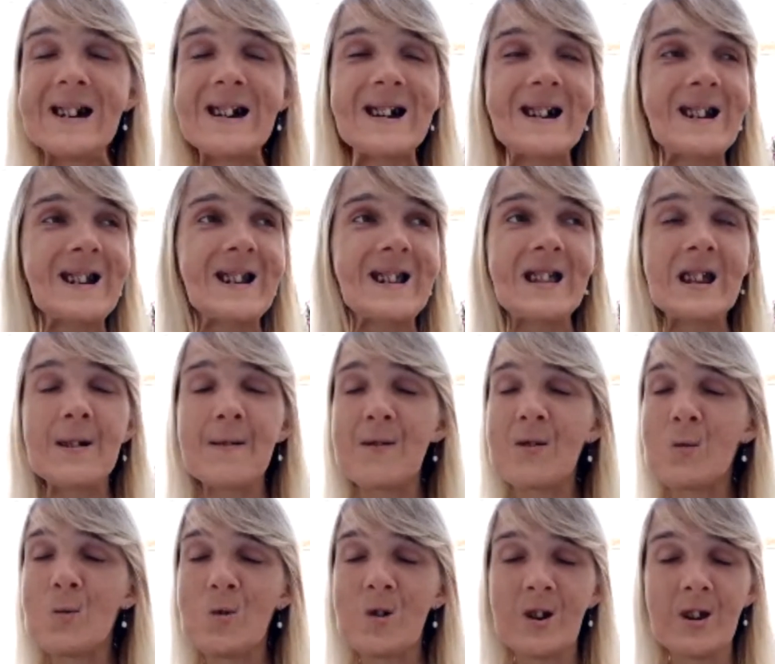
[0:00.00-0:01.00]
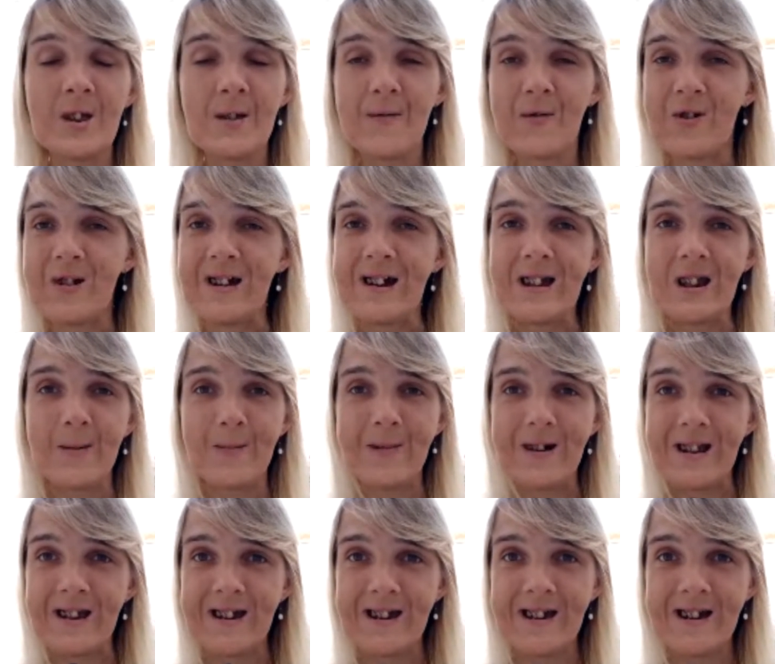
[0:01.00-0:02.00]
and it never works for
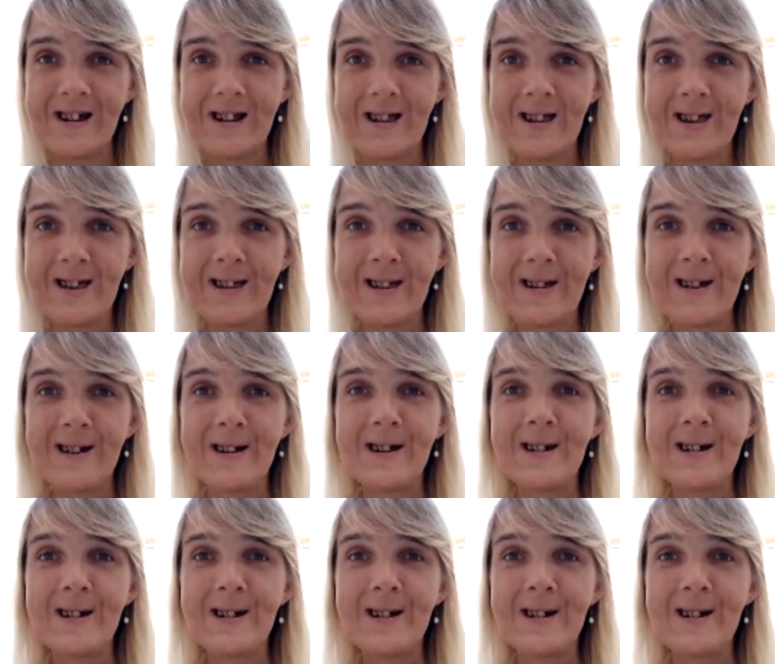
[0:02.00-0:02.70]
anybody else.